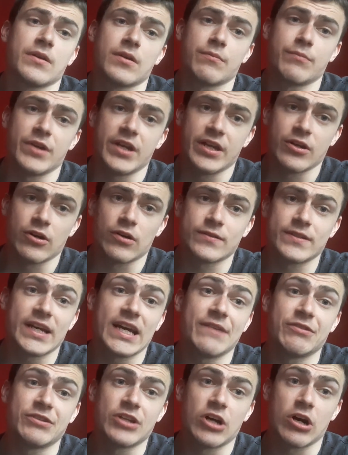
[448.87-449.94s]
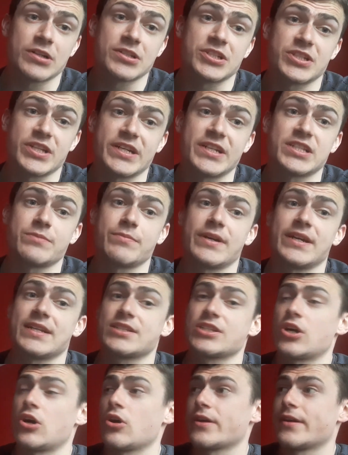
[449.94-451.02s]
But, you know, David Ornstein's been
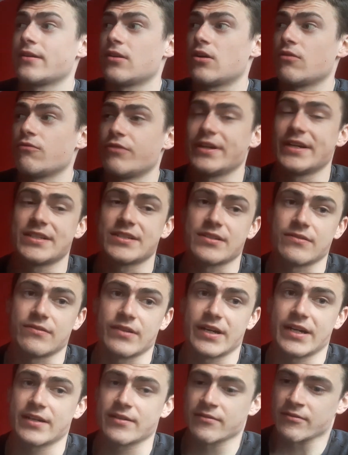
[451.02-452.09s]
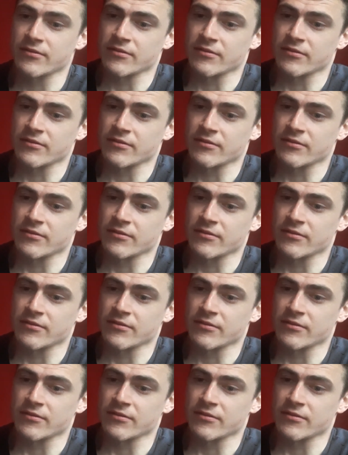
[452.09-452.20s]
talking a lot recently.